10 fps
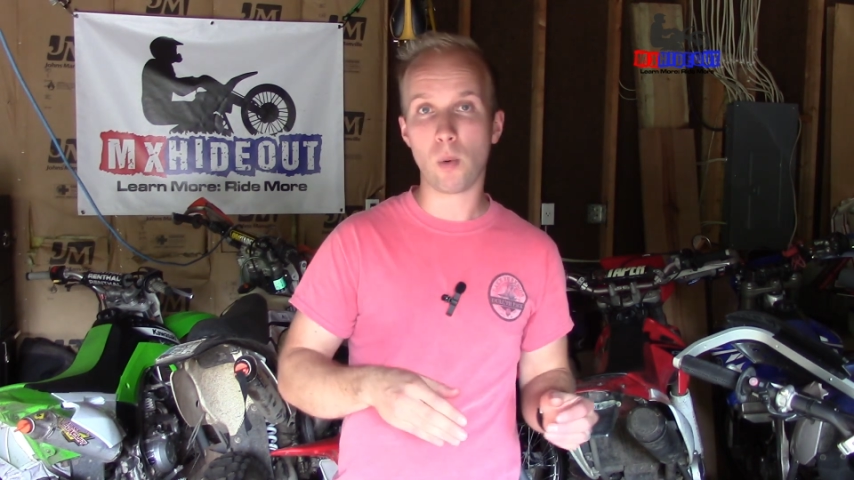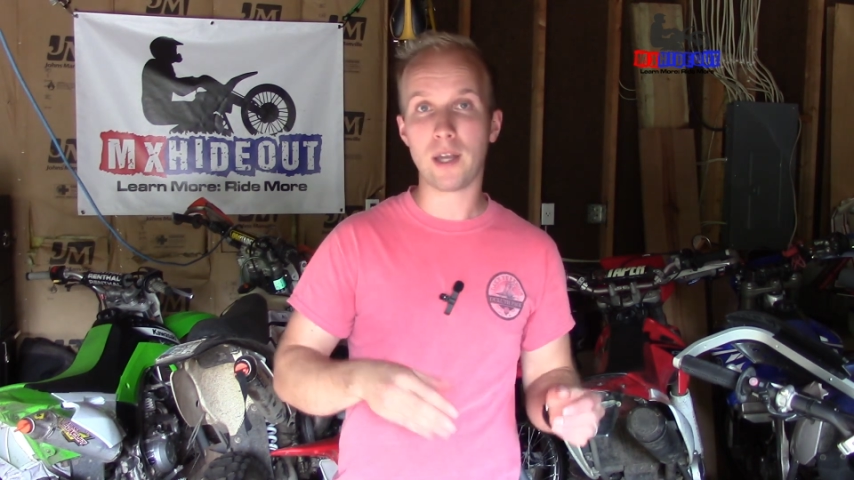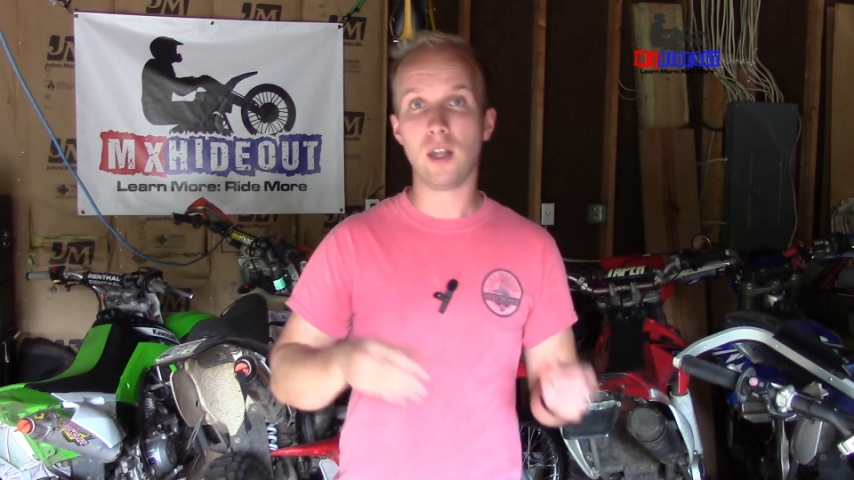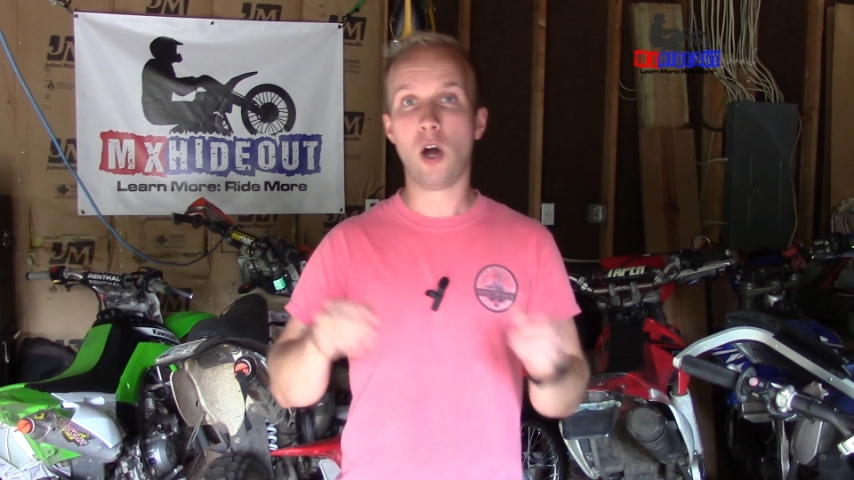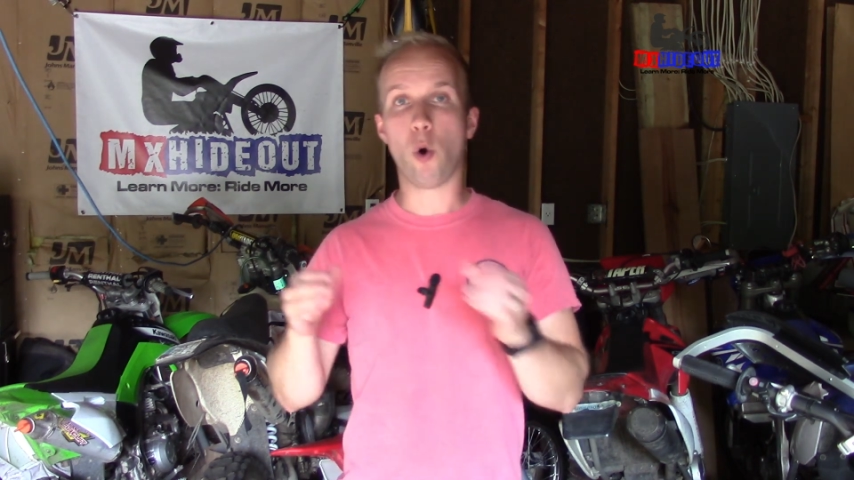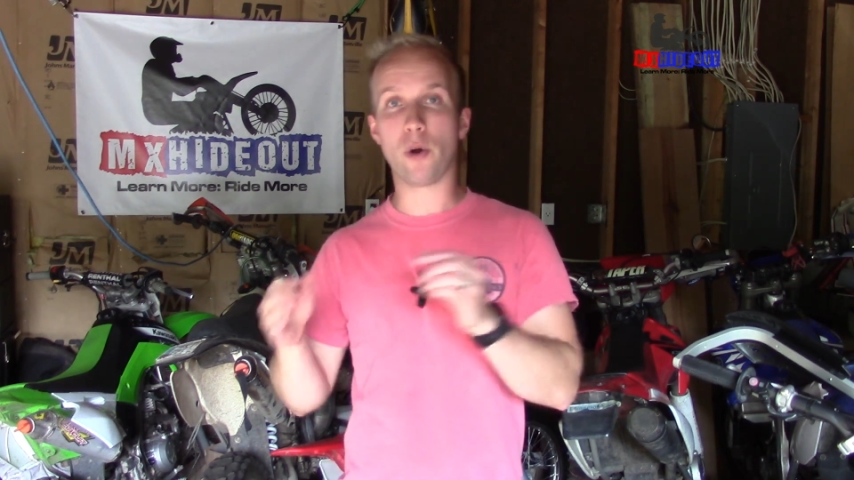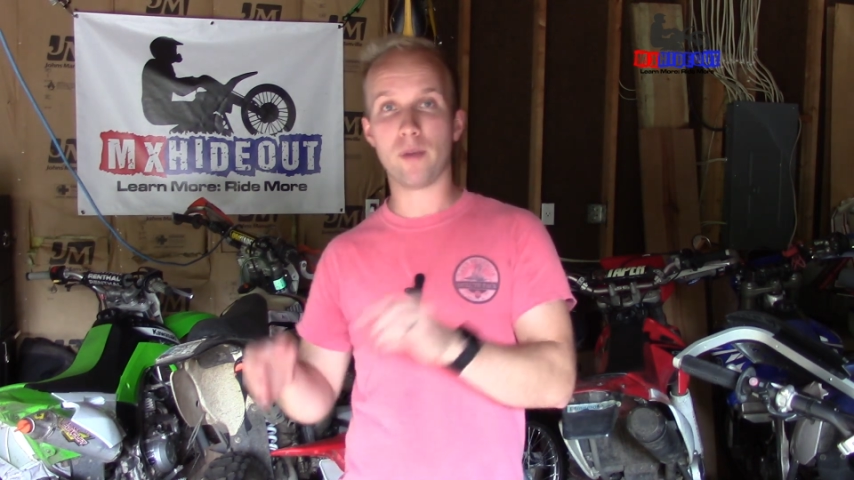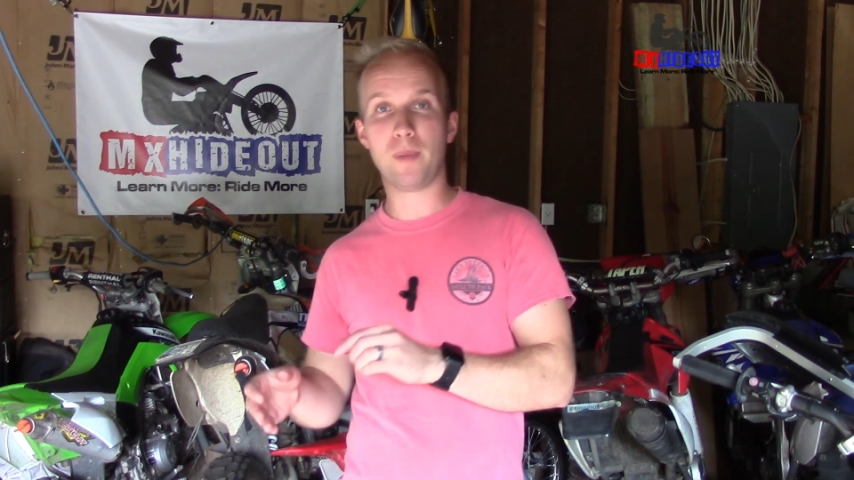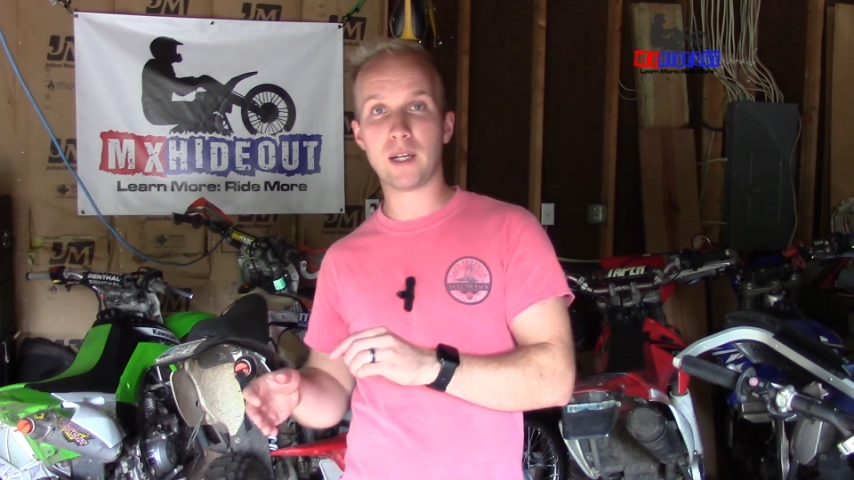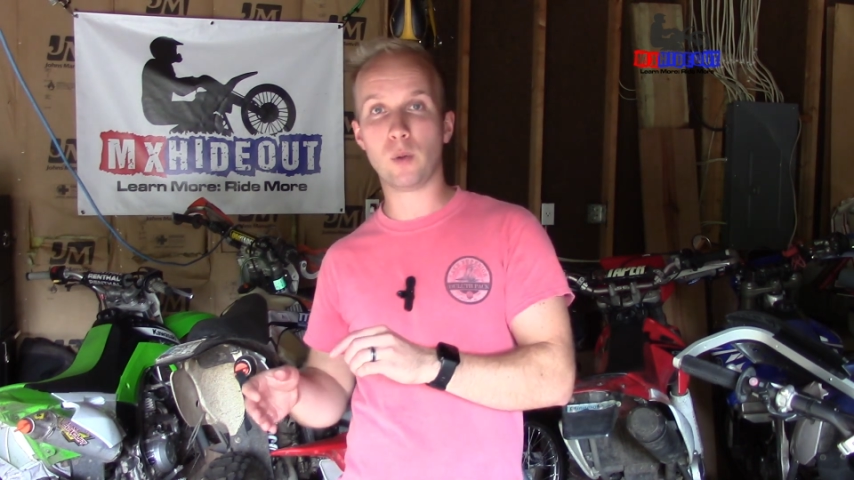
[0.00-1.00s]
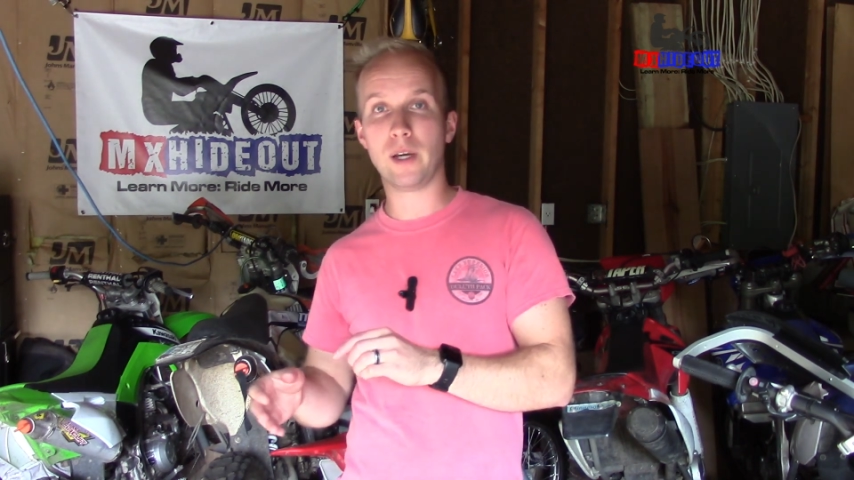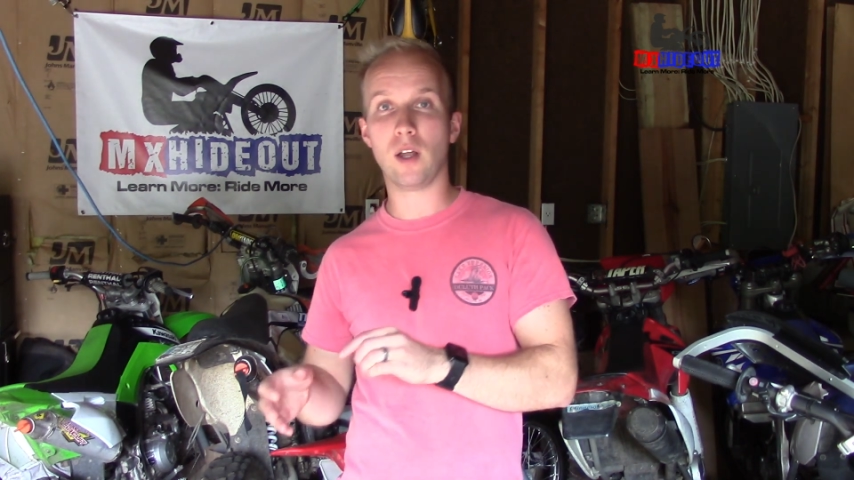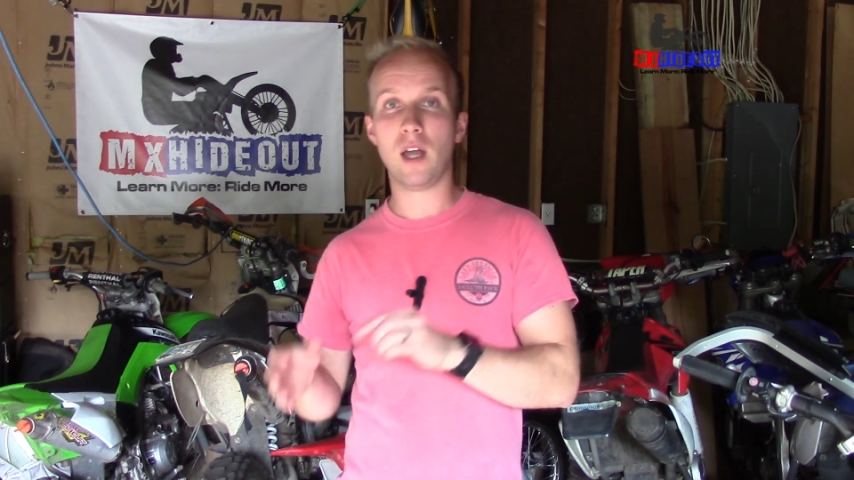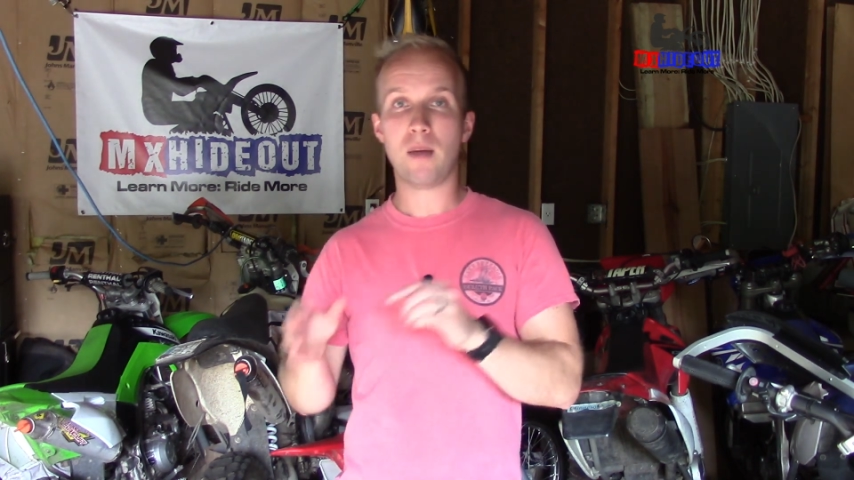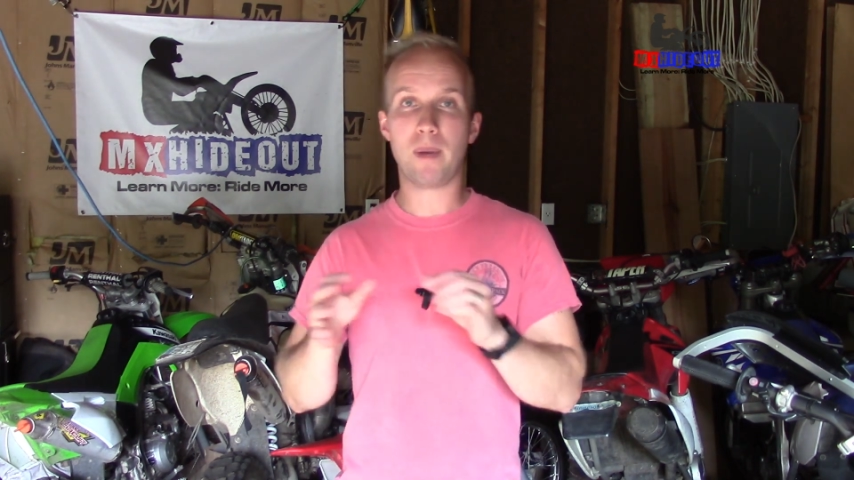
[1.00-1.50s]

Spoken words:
wheel or the big wheel